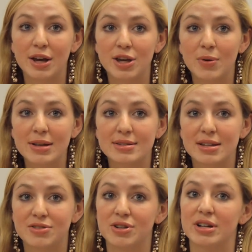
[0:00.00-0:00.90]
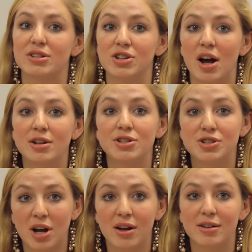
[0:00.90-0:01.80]
U.S. District
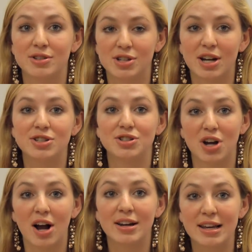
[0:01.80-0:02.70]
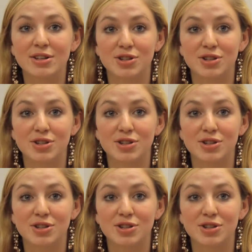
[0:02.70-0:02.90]
Judge John E.